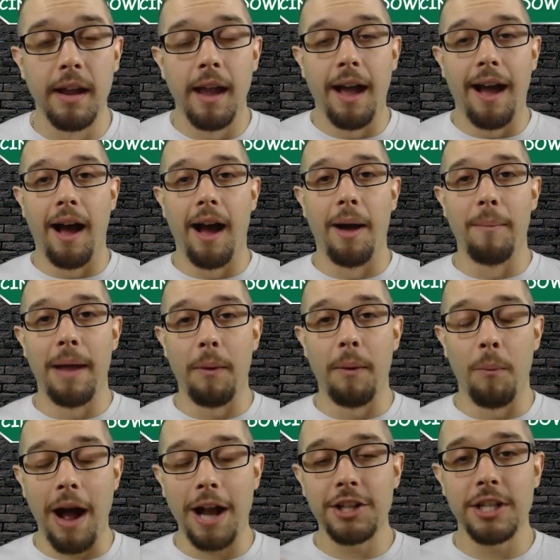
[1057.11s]
And
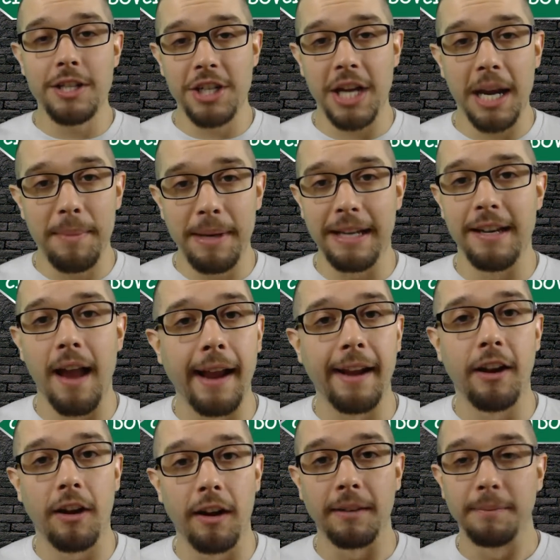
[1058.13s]
watching Jamie knight
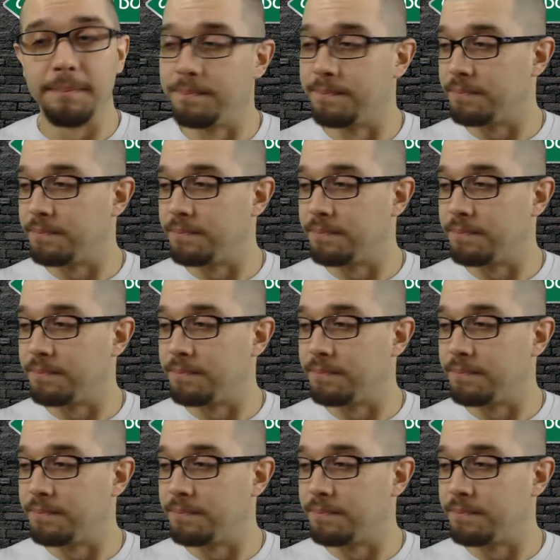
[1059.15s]
her,